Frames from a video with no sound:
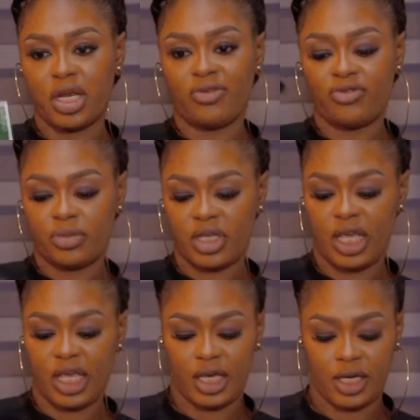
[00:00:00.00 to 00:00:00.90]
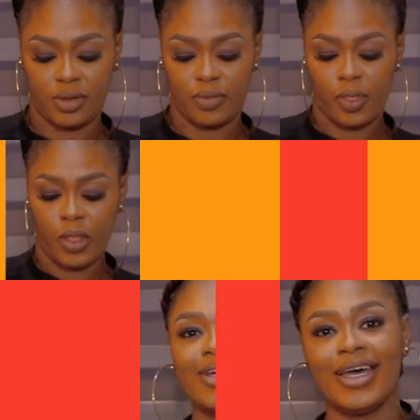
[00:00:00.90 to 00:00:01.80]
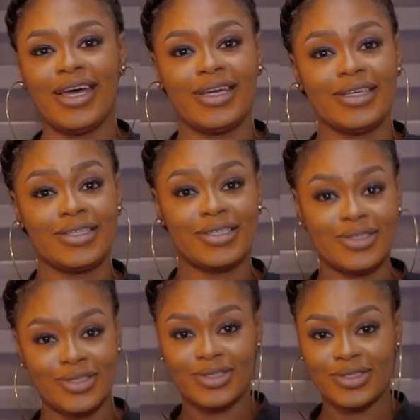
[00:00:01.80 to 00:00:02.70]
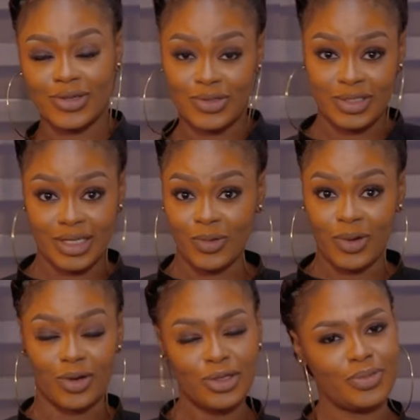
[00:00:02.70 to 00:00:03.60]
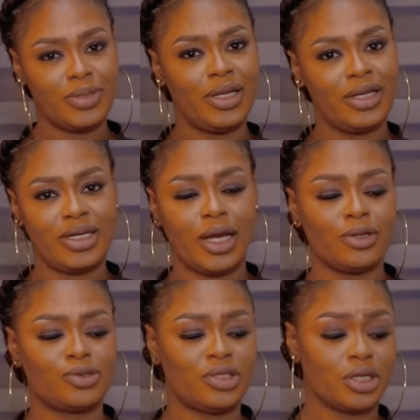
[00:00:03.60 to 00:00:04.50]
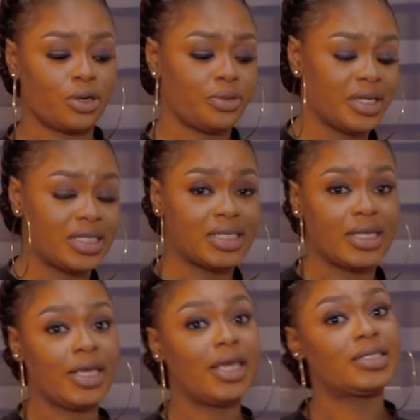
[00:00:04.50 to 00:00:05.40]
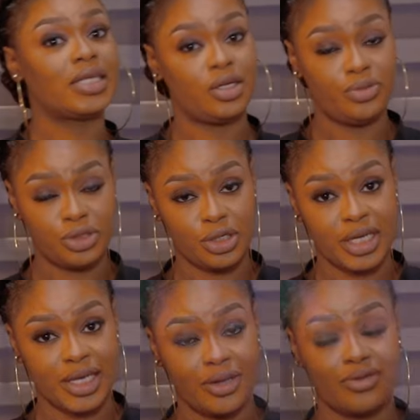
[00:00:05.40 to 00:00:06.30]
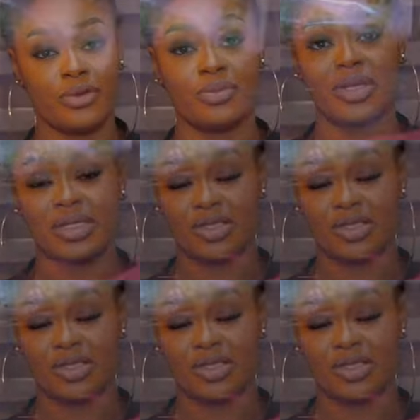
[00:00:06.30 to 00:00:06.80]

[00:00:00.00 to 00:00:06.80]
it out from the cake. Hello guys, so today we're going to be learning how to decorate a celebration cake from the